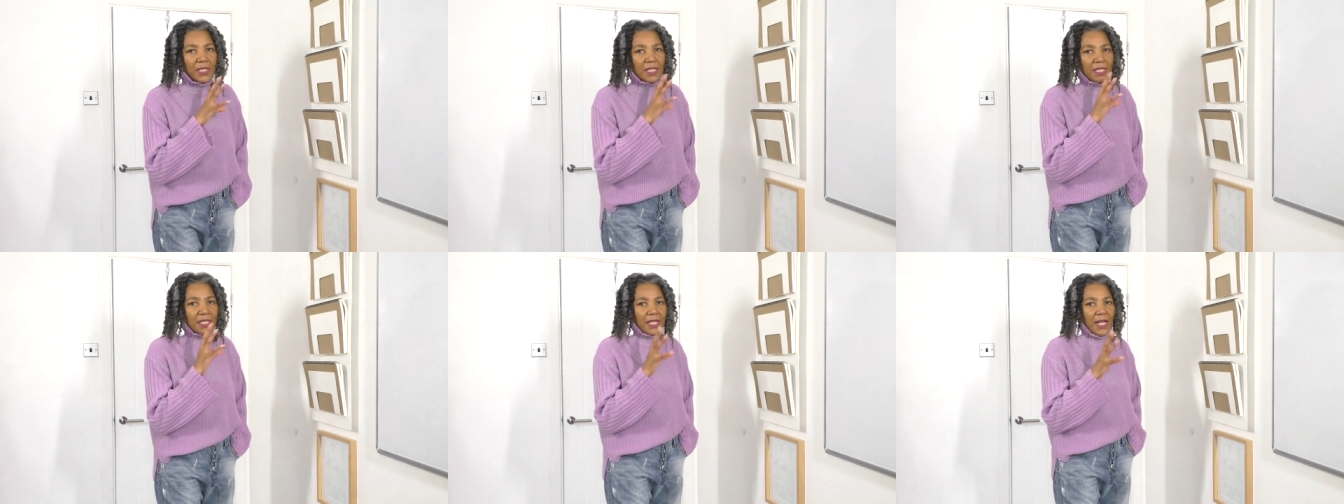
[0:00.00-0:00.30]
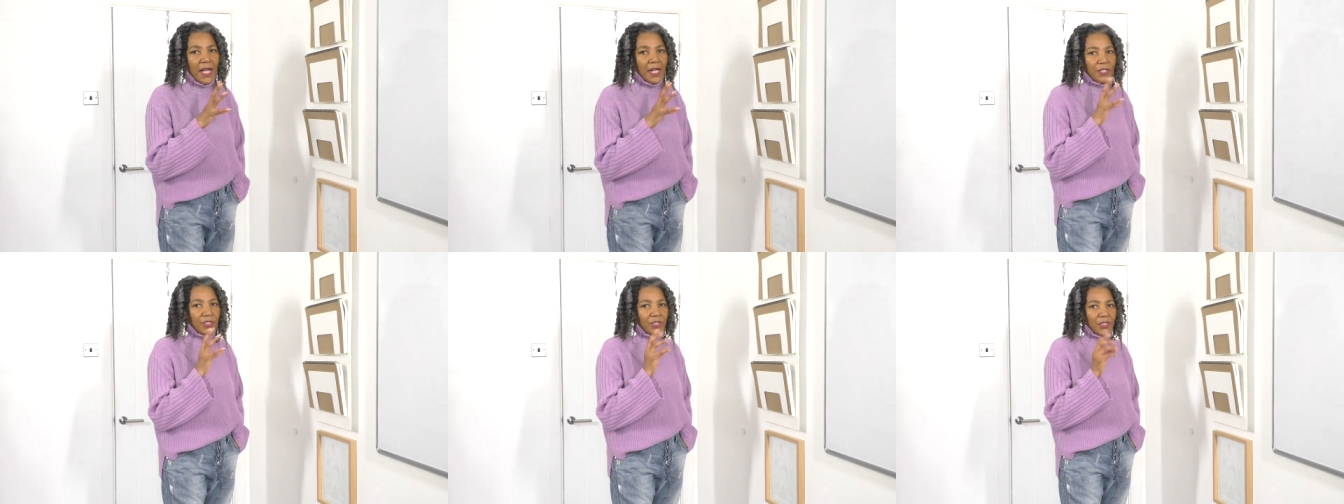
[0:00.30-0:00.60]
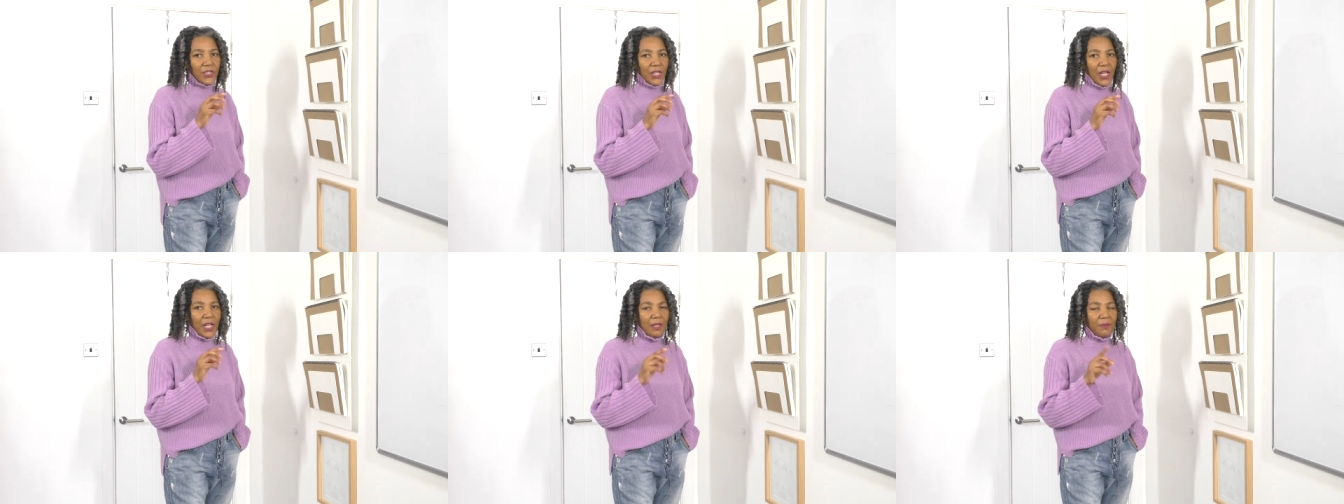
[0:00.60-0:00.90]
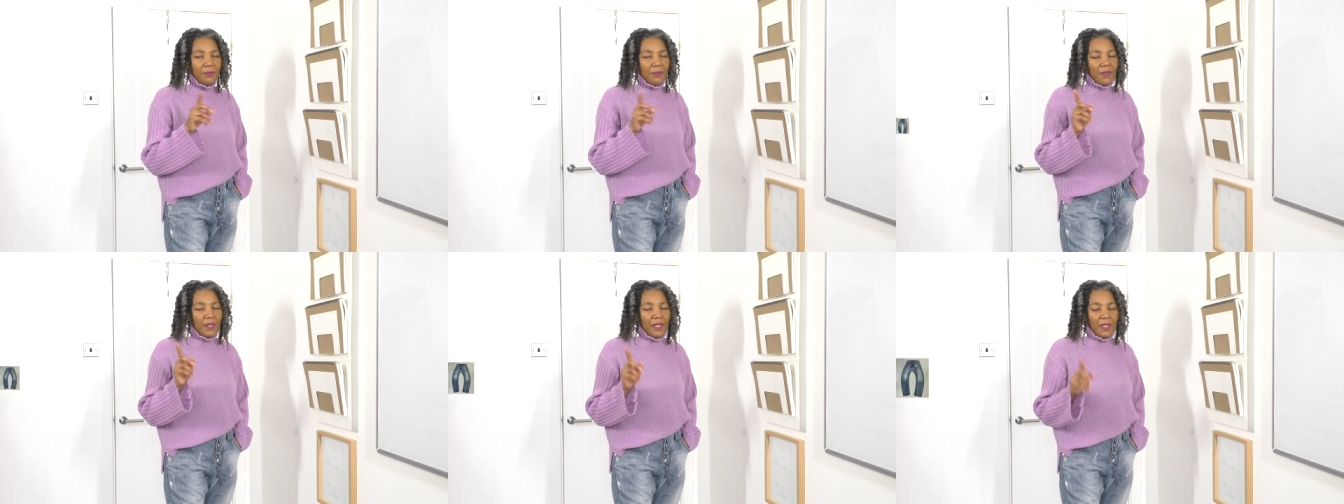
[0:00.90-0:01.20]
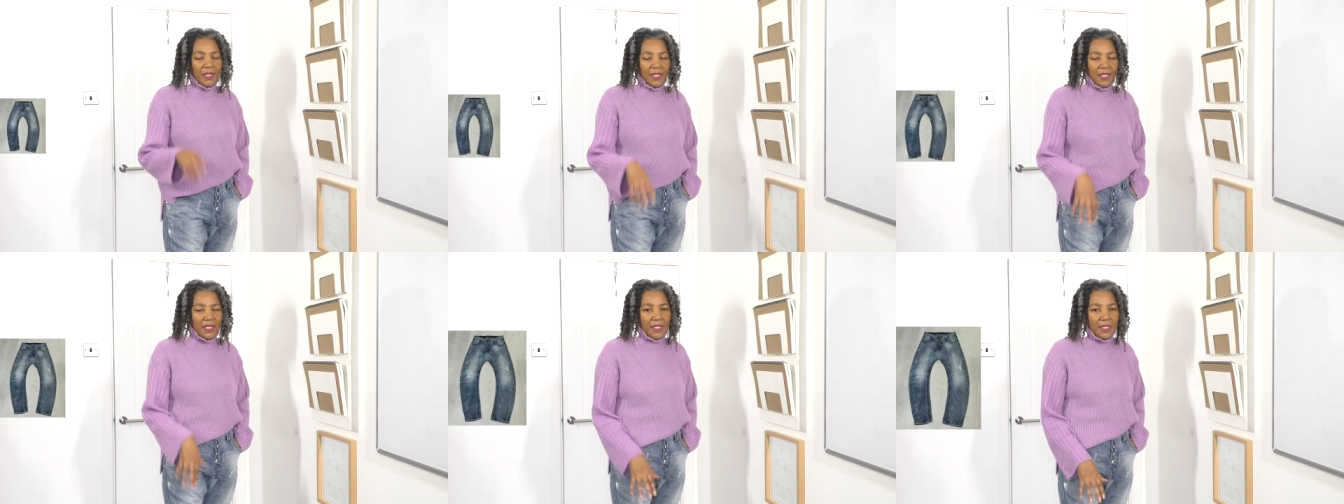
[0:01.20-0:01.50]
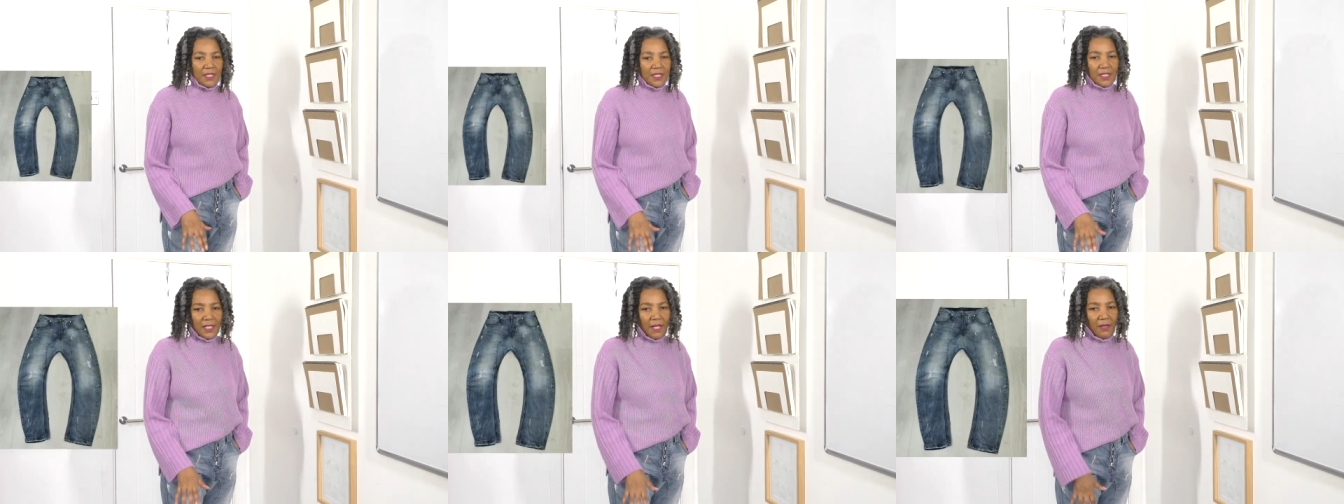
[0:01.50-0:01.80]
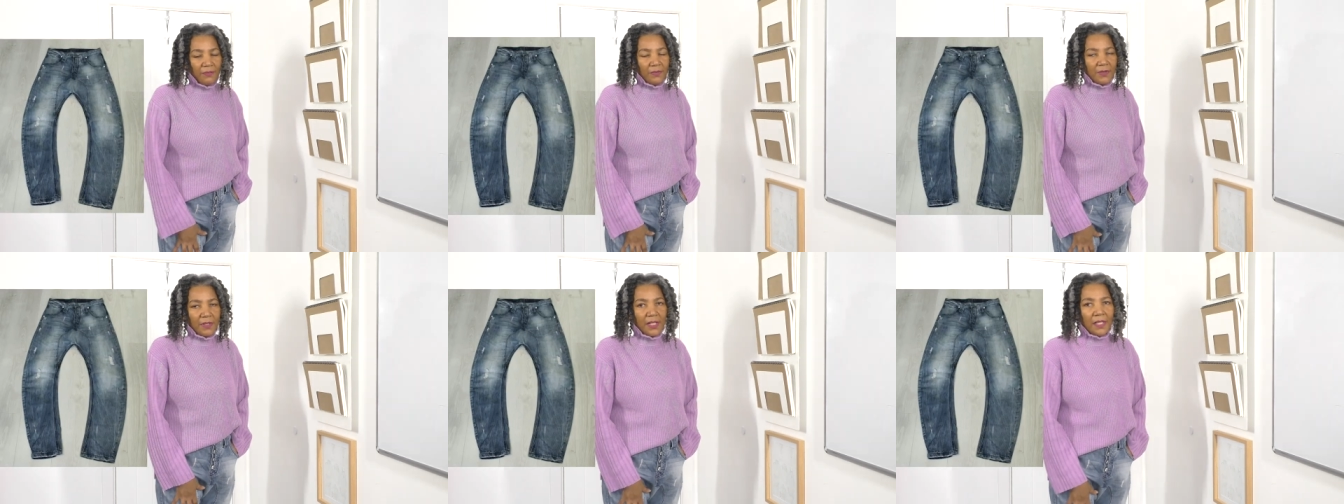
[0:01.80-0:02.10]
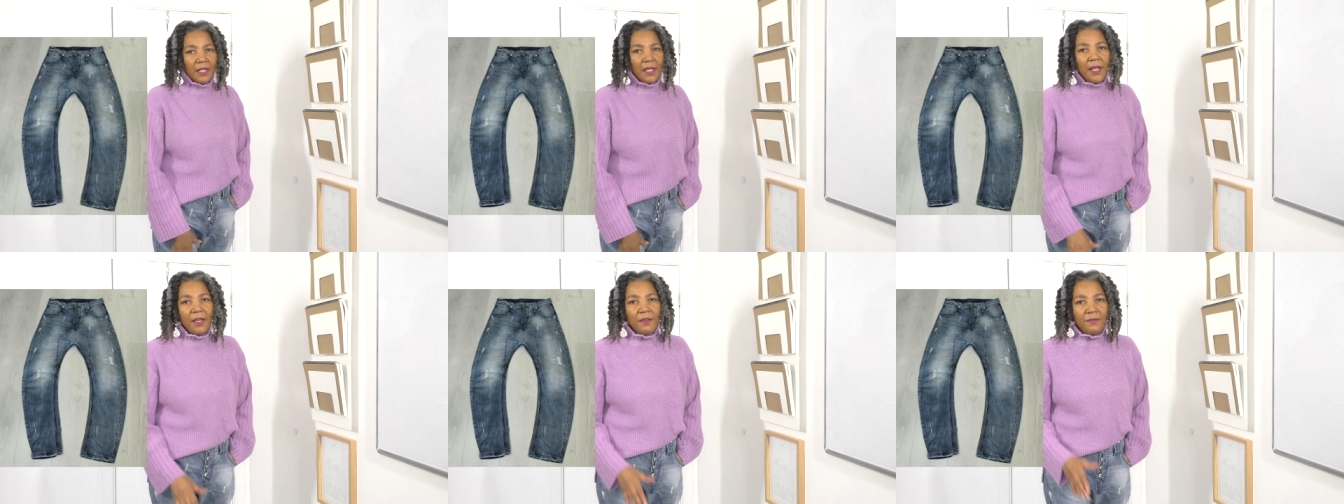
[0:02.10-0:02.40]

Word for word: in style and shape and these definitely